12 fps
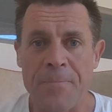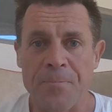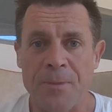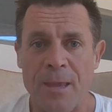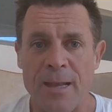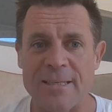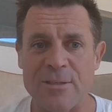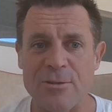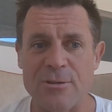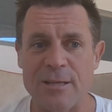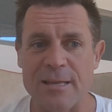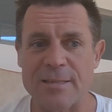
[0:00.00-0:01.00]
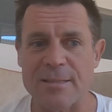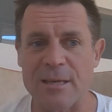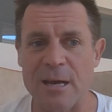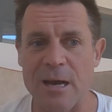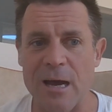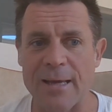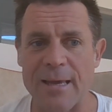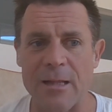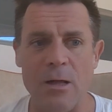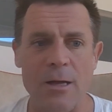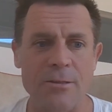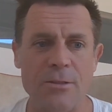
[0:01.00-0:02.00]
And it's interesting, I get
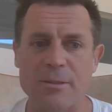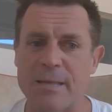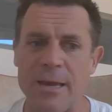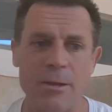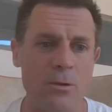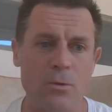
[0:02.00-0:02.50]
clients who say,